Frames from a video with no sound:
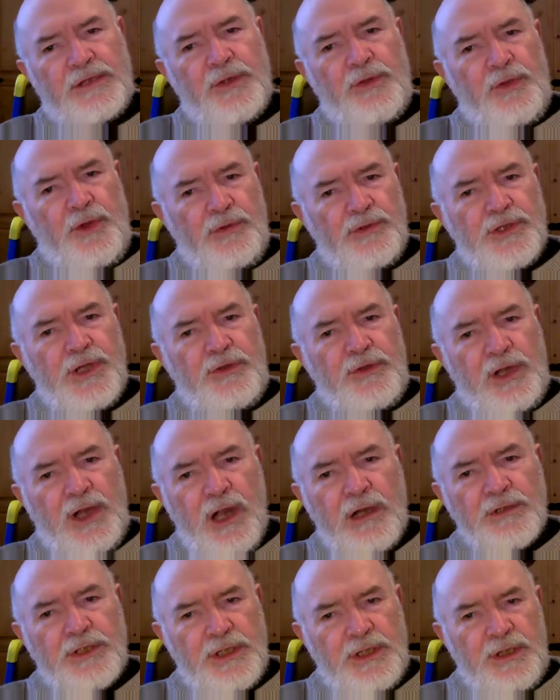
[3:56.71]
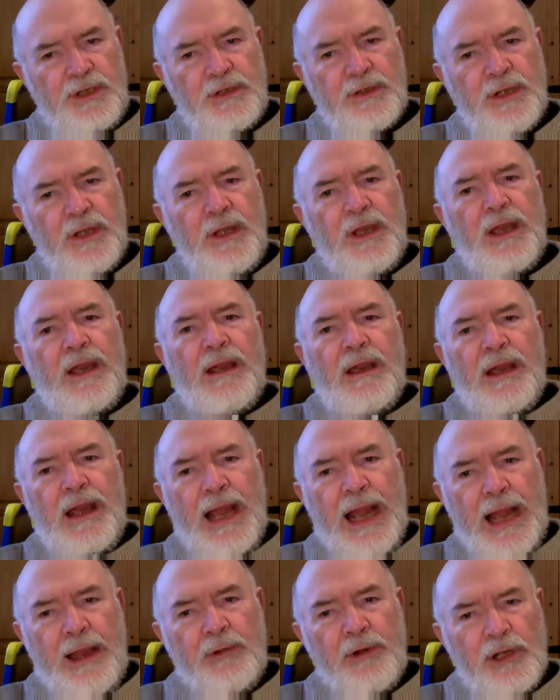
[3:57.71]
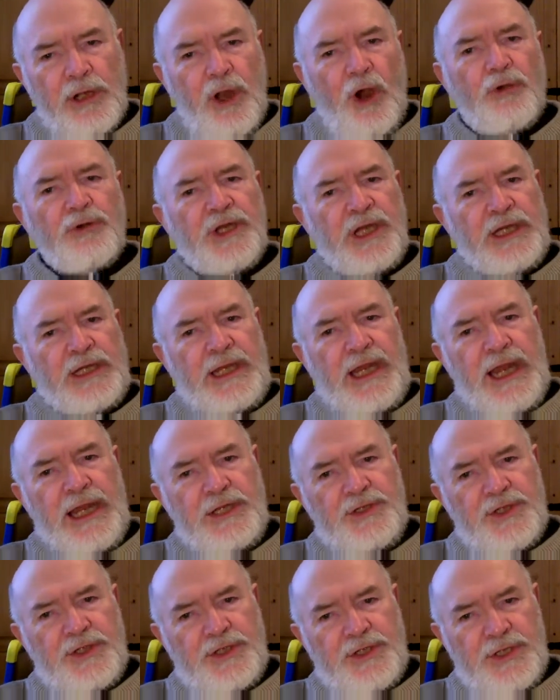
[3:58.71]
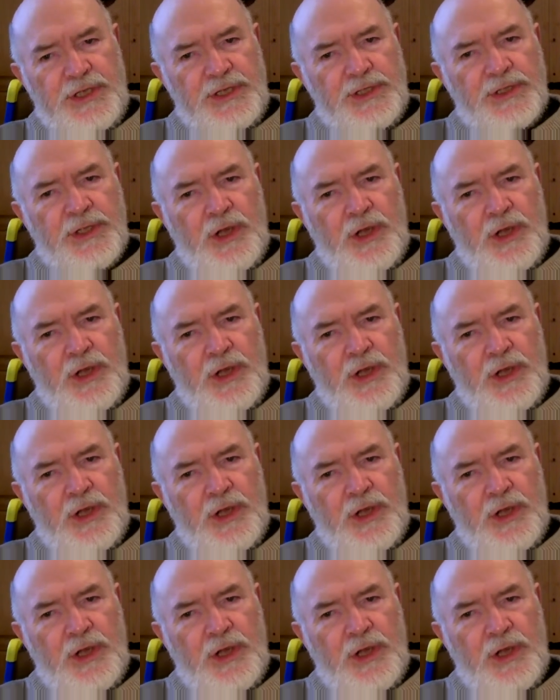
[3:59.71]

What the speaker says: to those on the continent. Our loading gauge, as it's